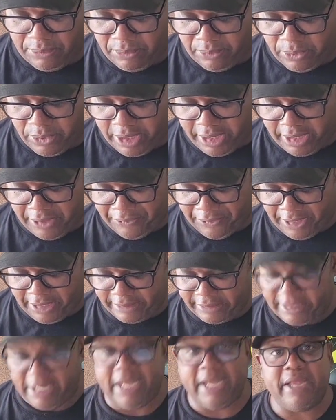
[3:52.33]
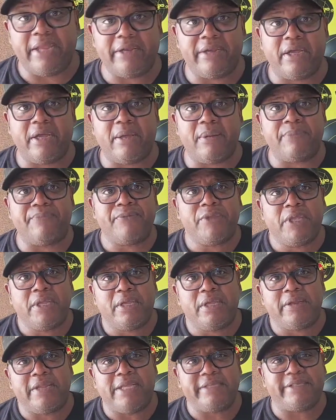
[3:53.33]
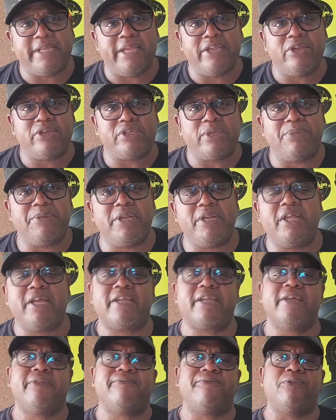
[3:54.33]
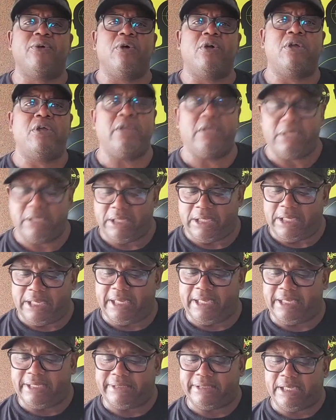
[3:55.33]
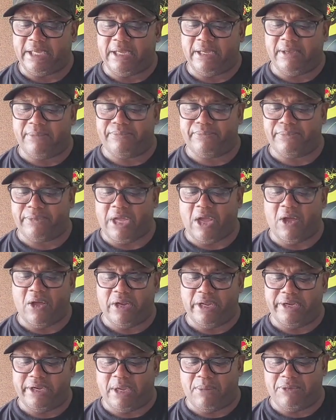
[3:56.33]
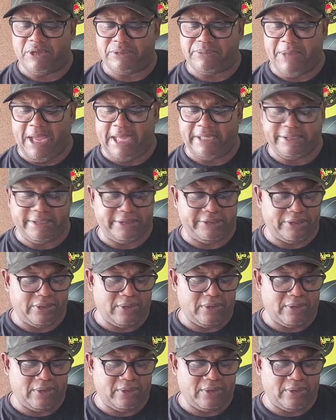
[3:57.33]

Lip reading: one of the things that they say you should be looking for is all the numbers matching.